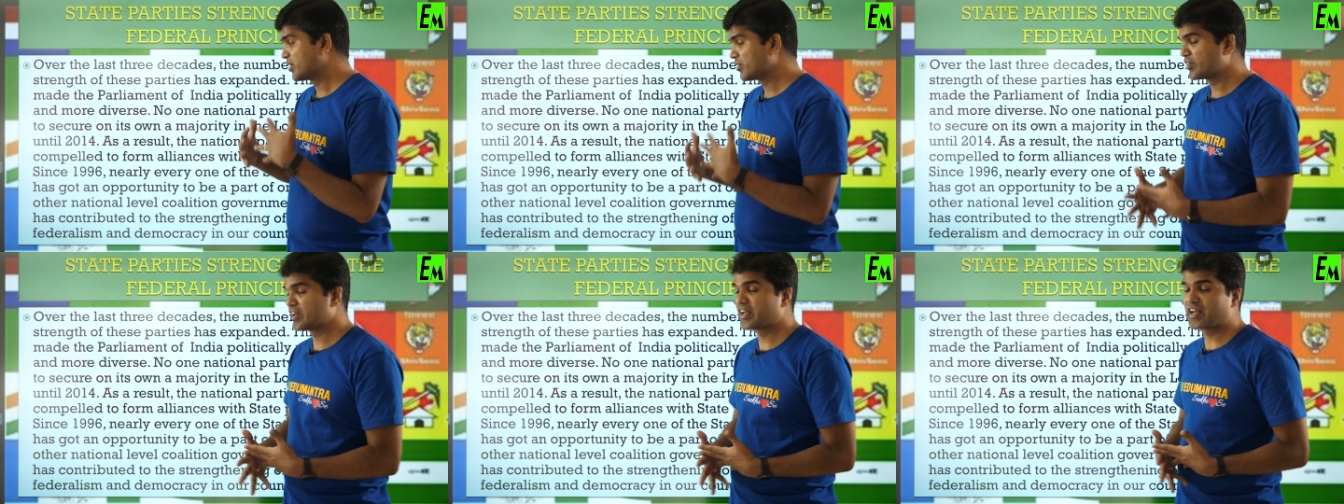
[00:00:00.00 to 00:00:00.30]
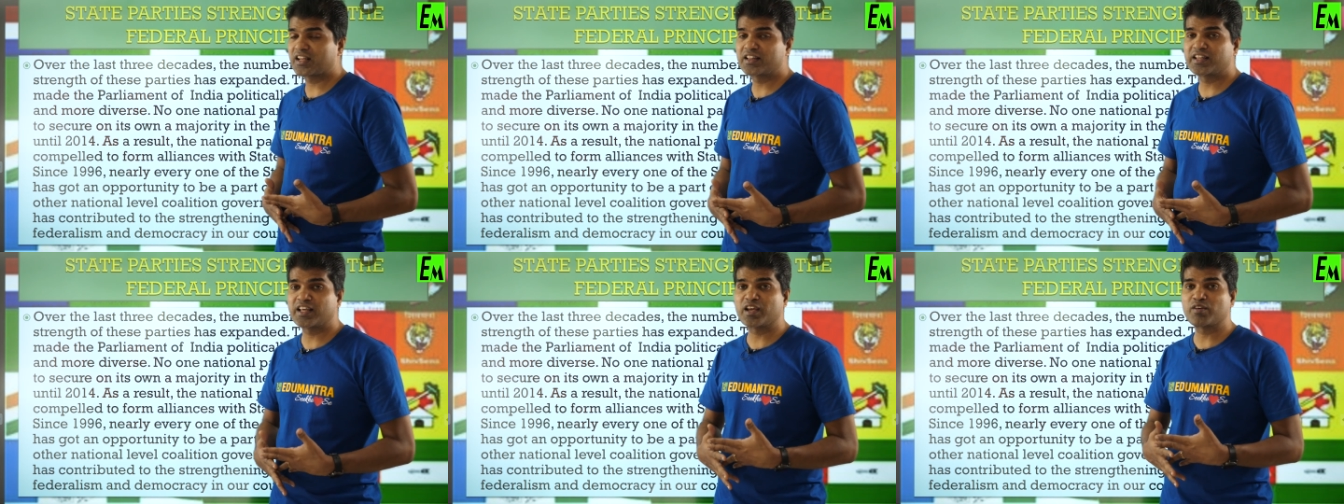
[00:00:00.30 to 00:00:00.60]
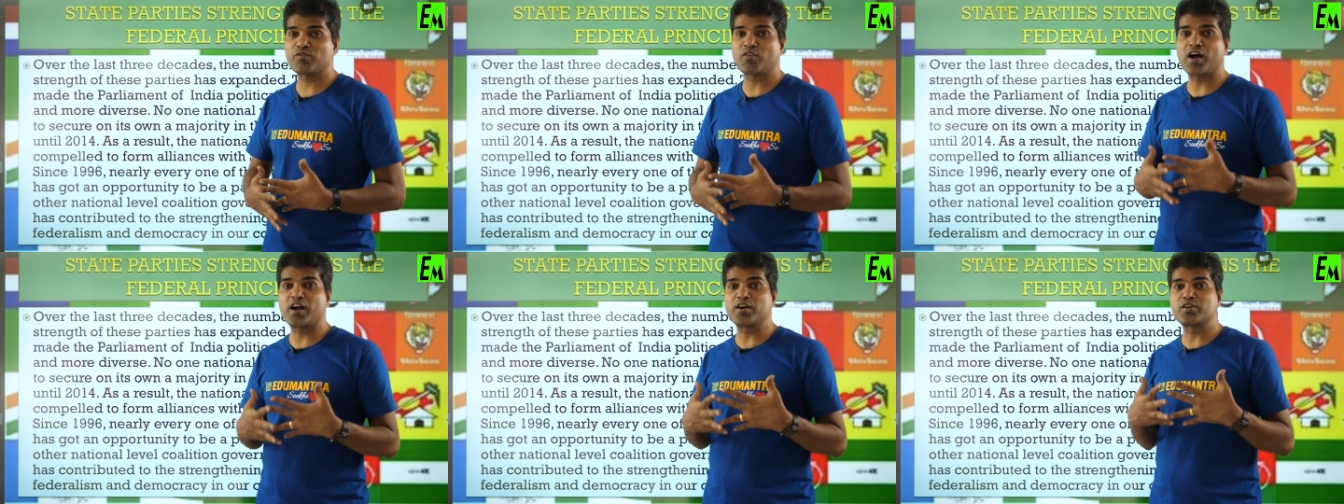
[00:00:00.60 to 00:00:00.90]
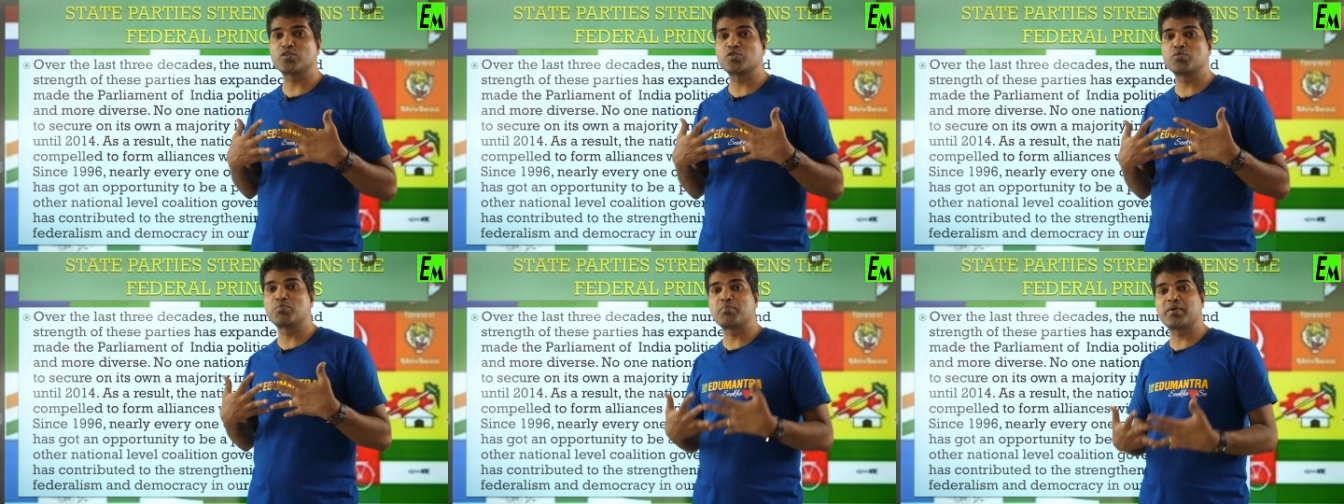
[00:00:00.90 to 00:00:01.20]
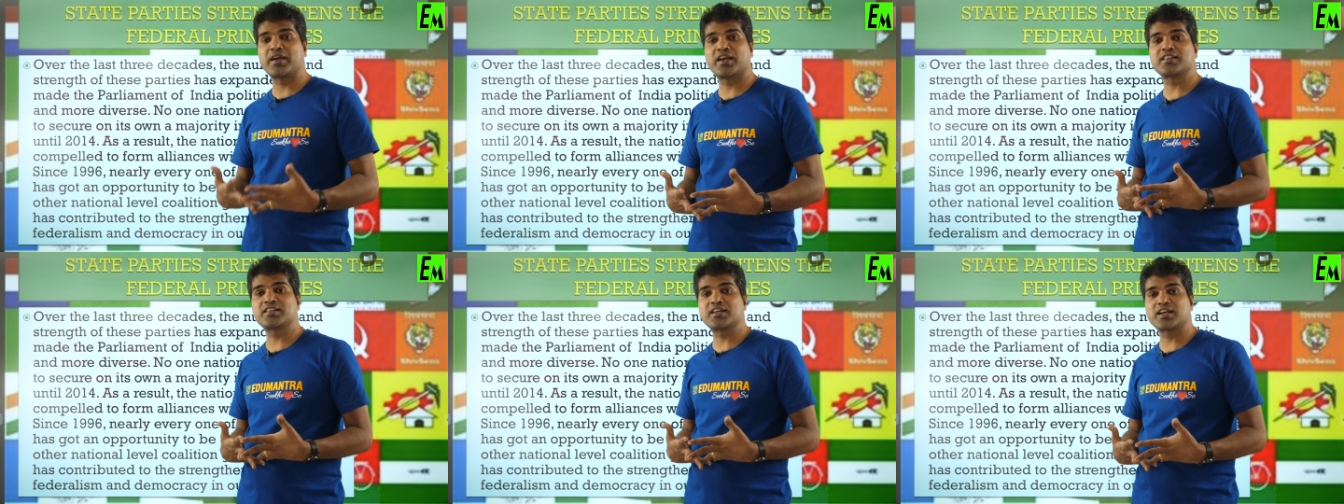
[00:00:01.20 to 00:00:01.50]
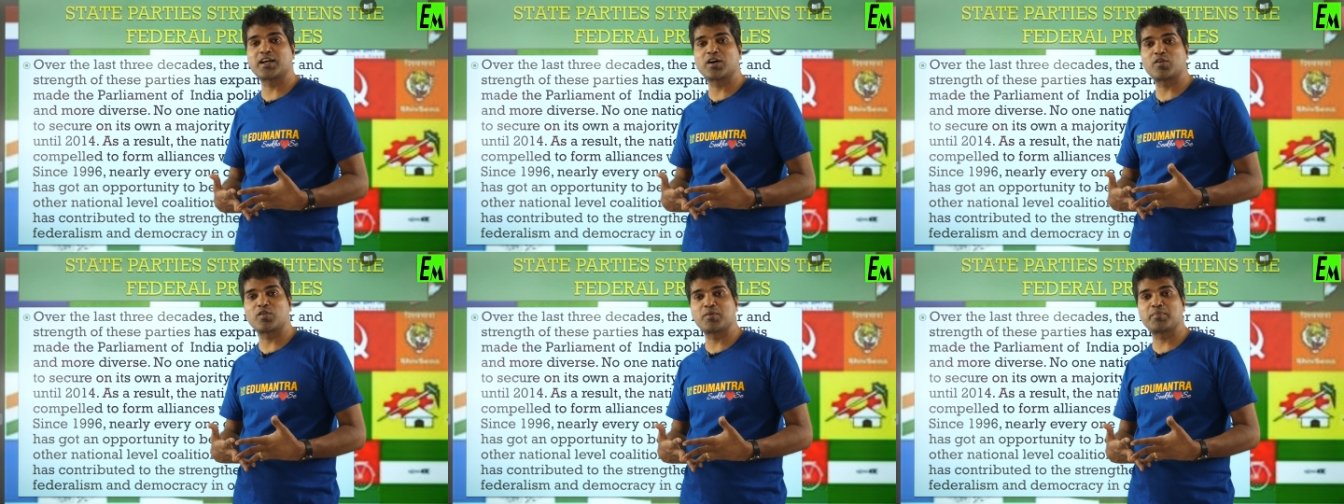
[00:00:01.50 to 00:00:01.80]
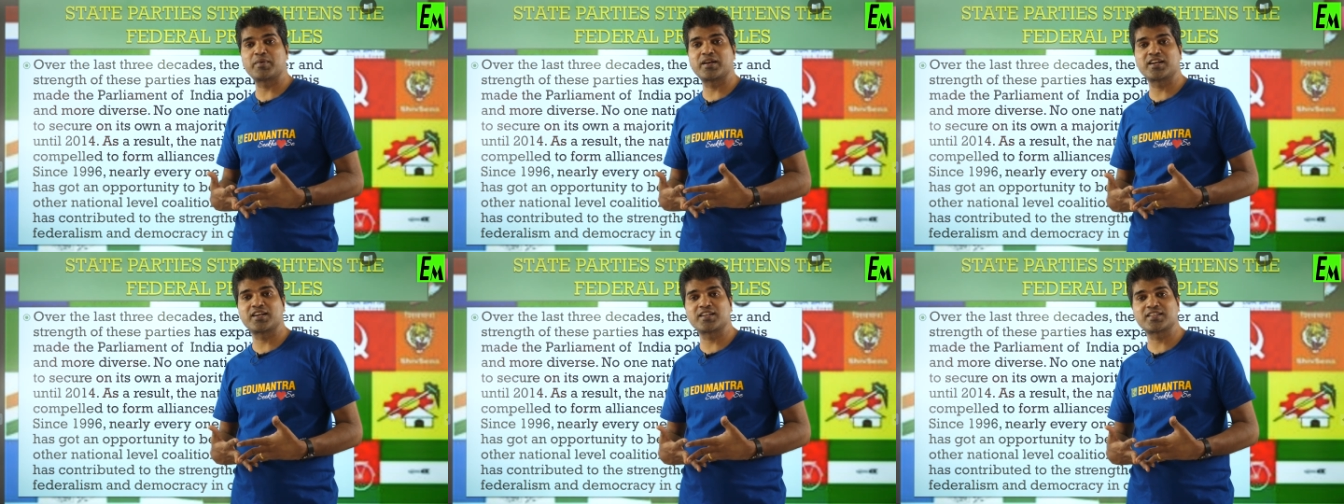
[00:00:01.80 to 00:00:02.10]
we they want to make the
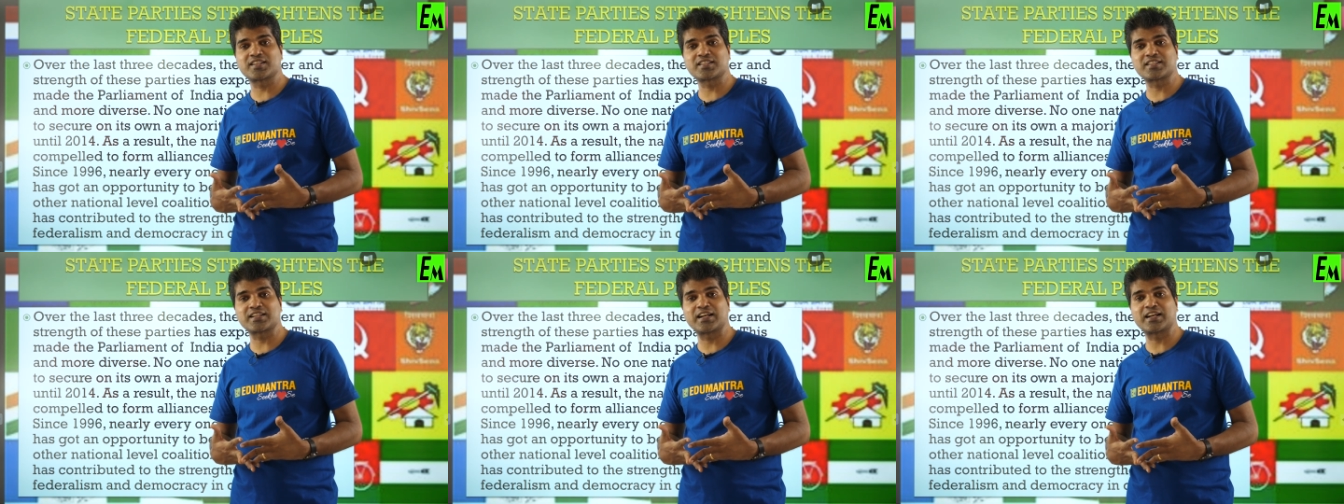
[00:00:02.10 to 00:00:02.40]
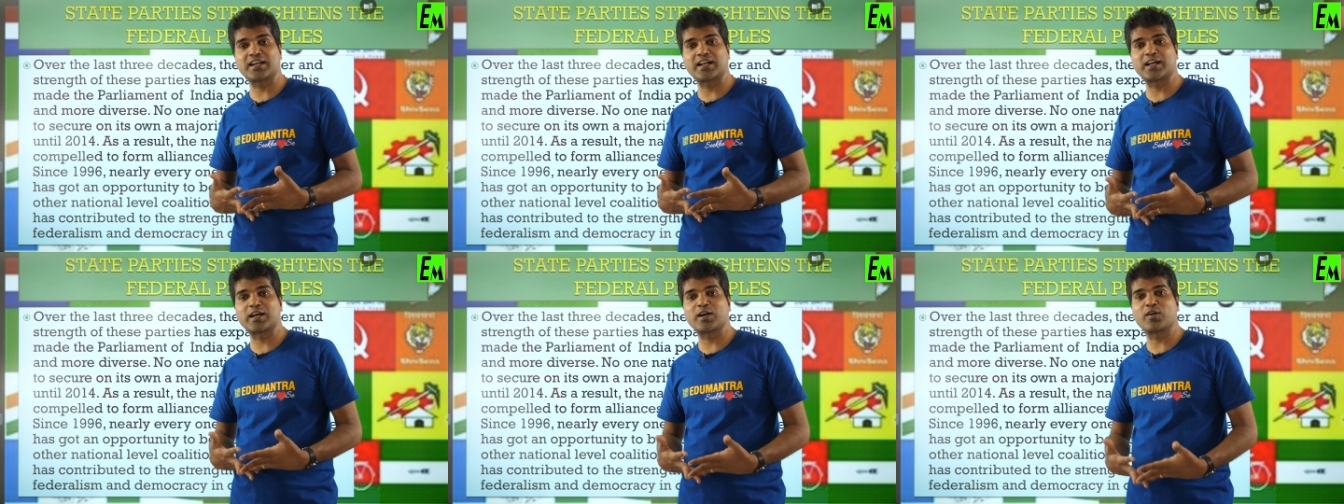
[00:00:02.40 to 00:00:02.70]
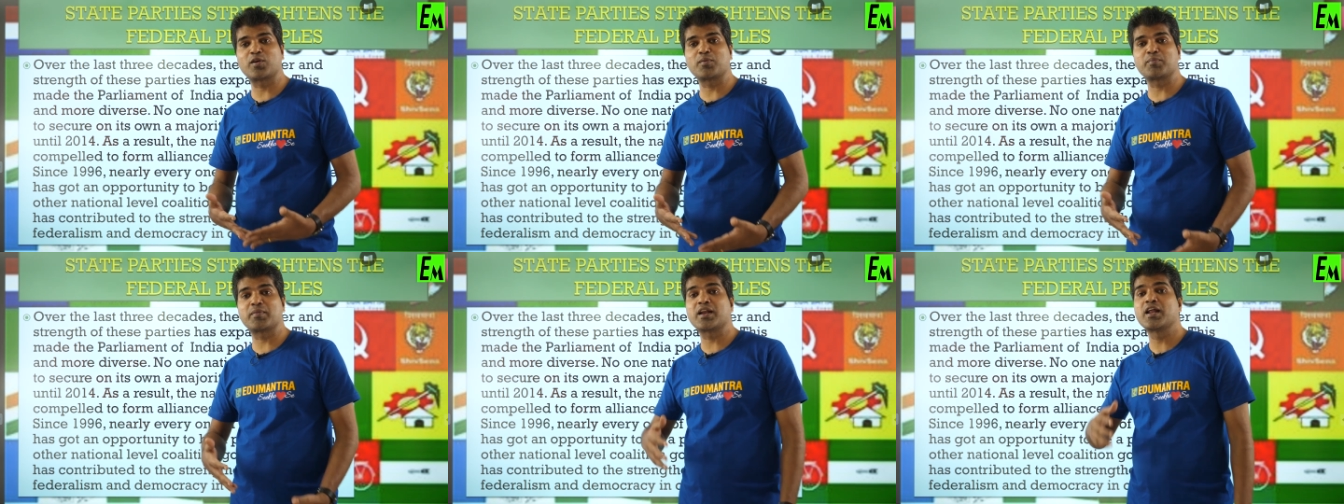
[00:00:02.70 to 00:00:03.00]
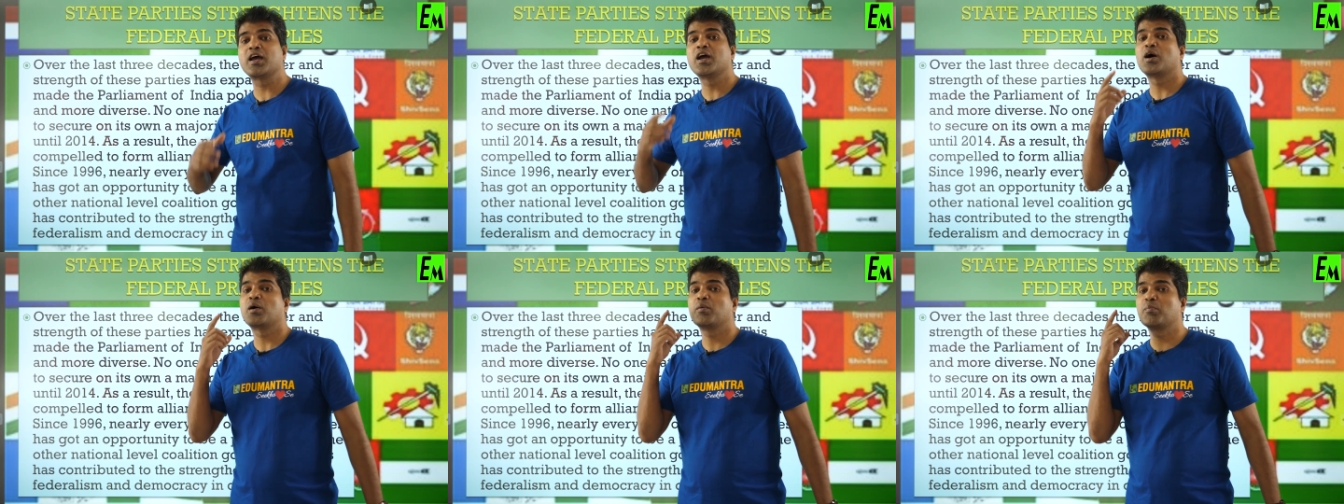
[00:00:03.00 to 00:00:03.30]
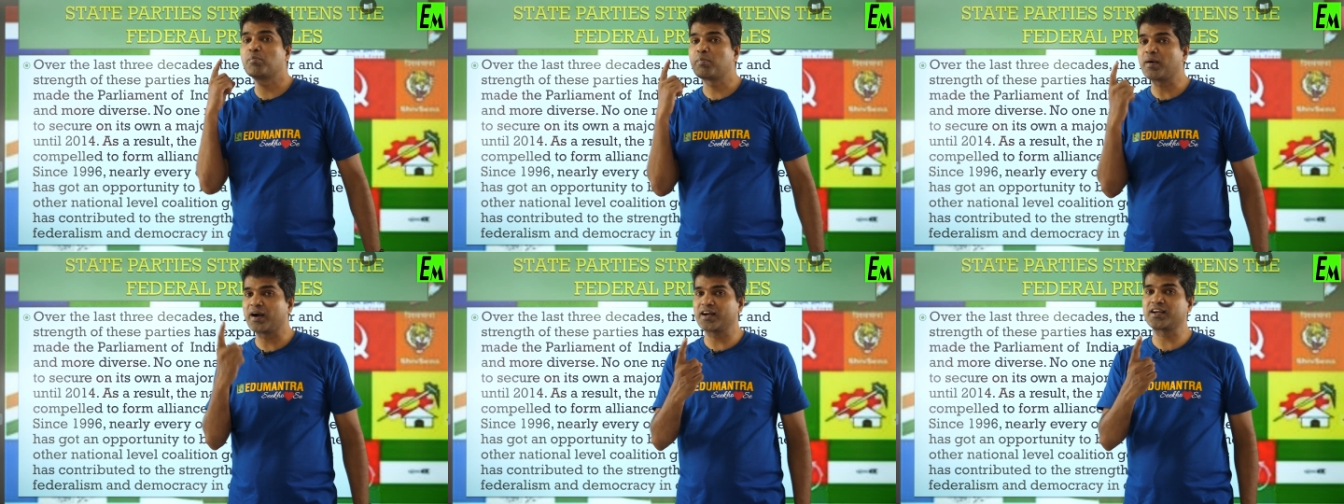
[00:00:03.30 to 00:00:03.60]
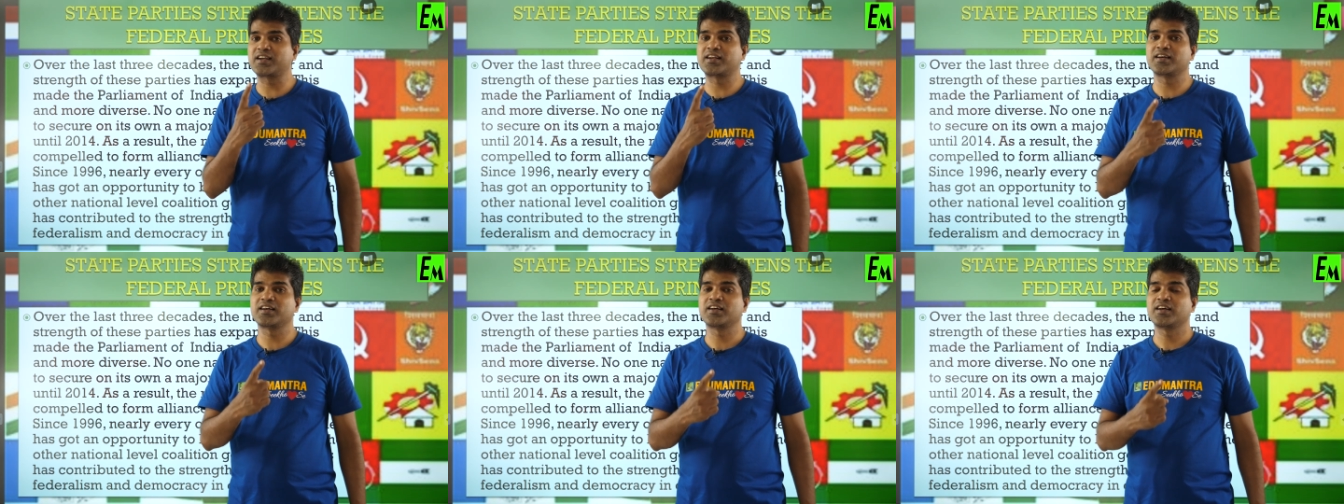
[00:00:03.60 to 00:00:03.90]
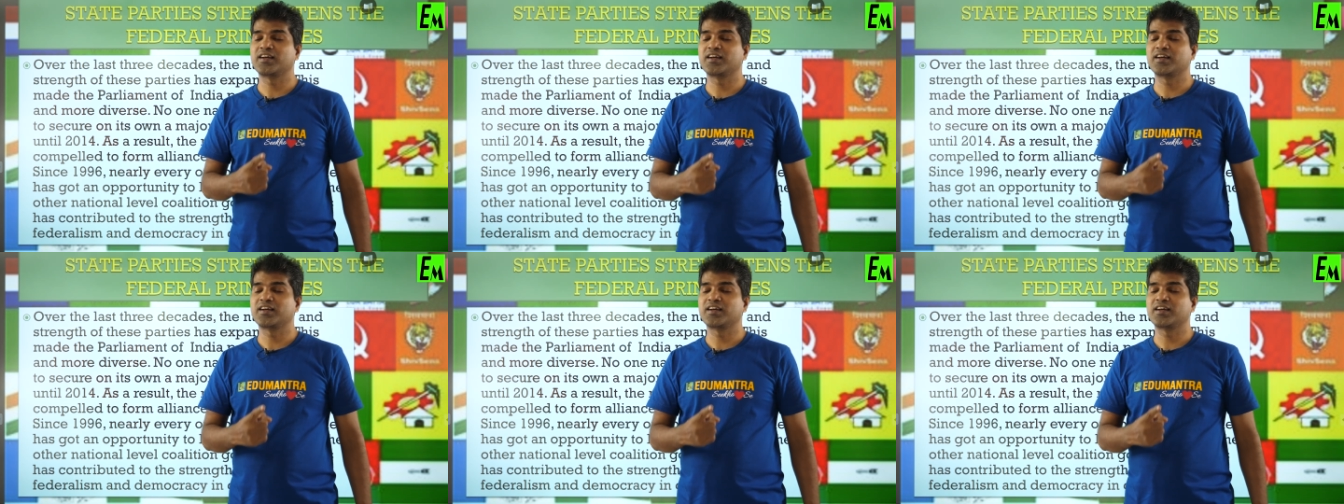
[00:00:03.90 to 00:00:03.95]
government in the central government but